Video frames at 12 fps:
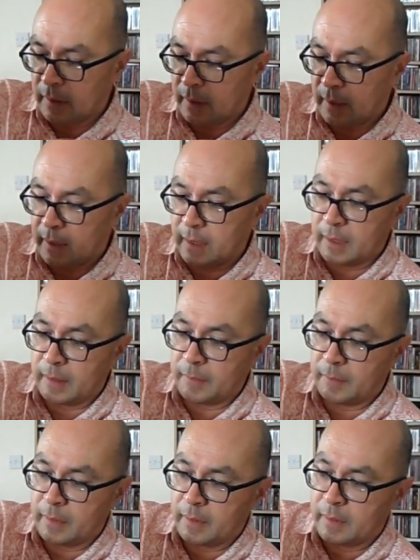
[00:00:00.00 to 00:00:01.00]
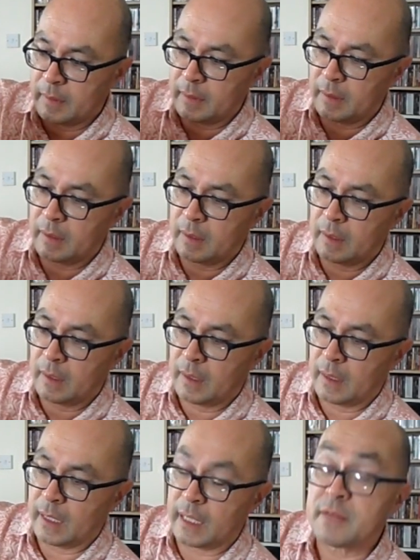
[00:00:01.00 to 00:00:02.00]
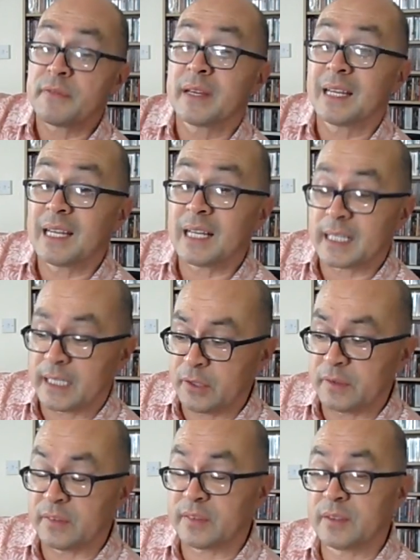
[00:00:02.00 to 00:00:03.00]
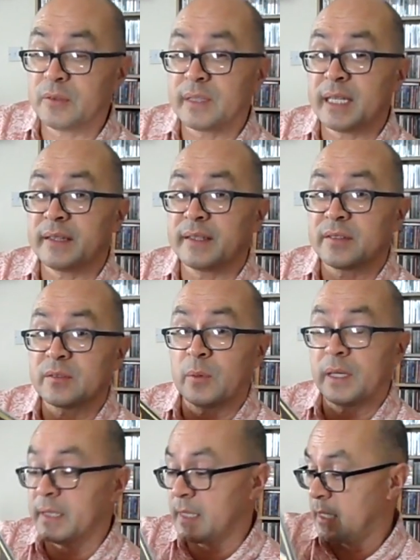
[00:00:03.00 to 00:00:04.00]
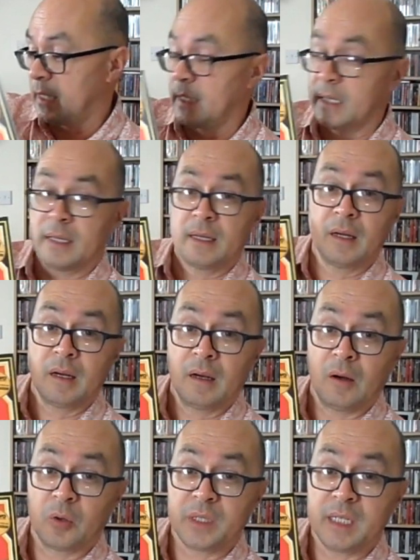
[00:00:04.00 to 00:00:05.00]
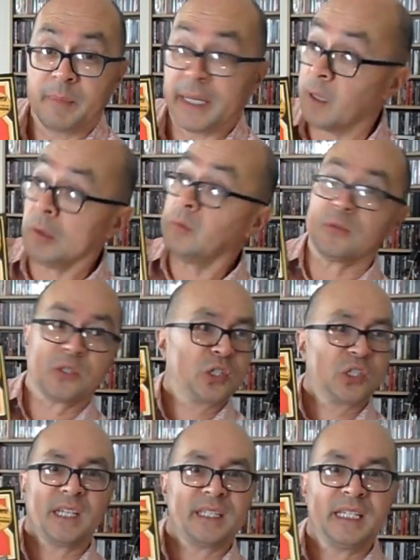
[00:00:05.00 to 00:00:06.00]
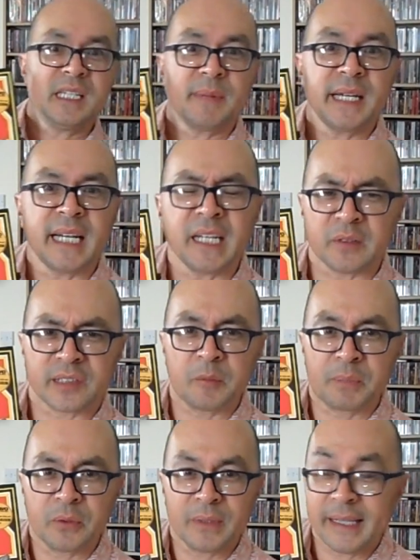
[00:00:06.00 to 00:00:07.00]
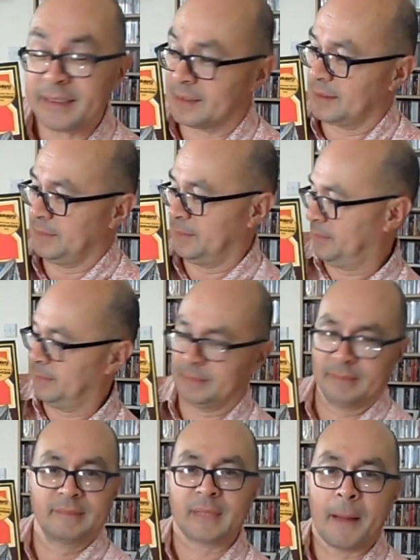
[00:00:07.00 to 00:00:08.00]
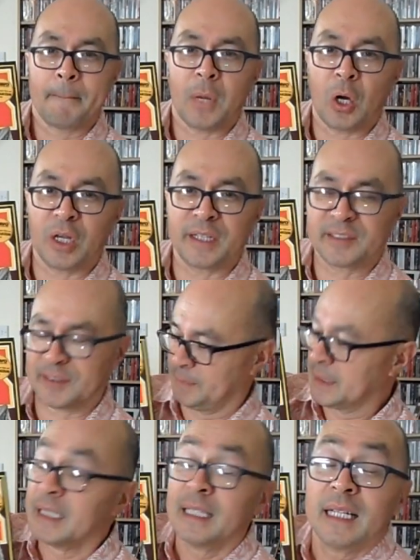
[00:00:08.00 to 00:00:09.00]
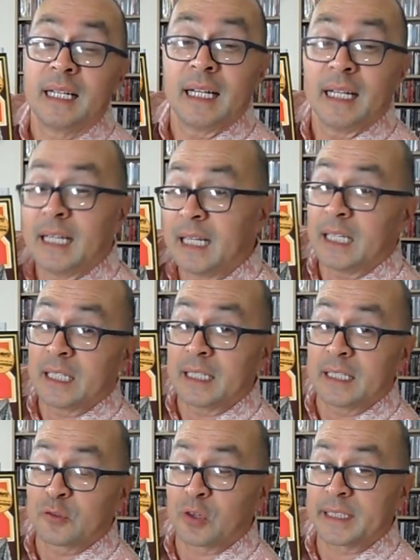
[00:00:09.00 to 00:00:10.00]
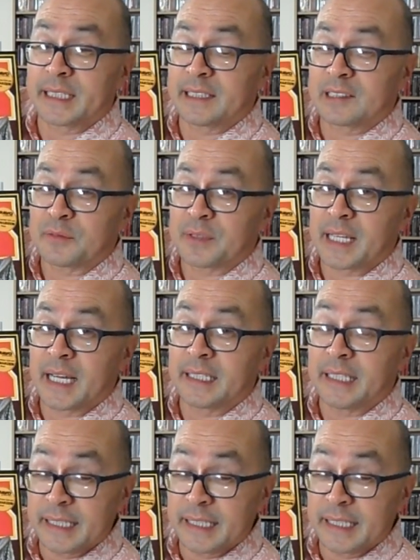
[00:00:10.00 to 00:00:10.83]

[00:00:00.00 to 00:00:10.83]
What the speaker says: And if you're lucky, you can still get this one on eBay. Oh shit, eBay, they don't sell bootlegs. Bollocks. Try and get this if you can.